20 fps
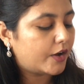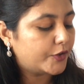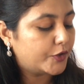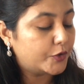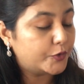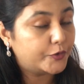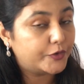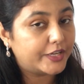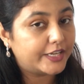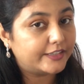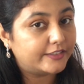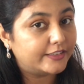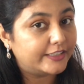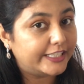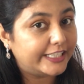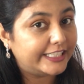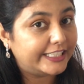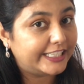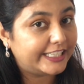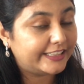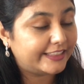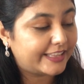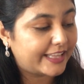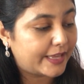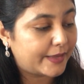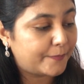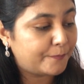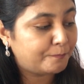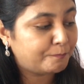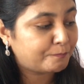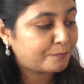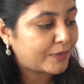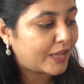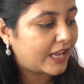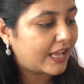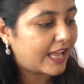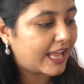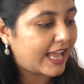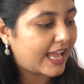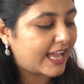You really need them,
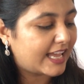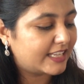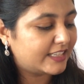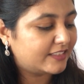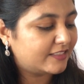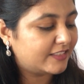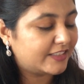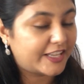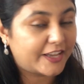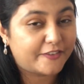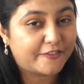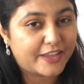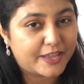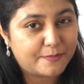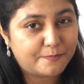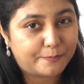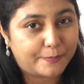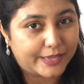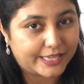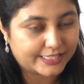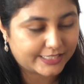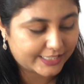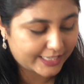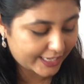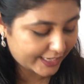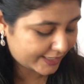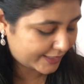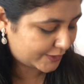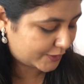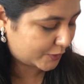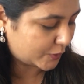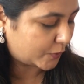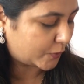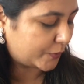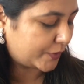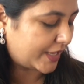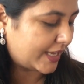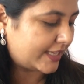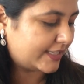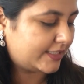and they are very basic, so
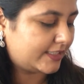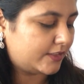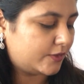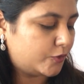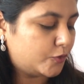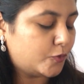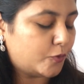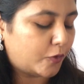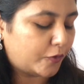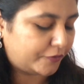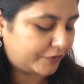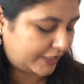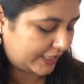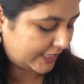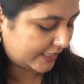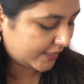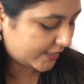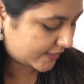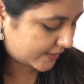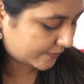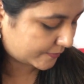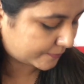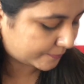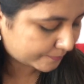yes, two of these.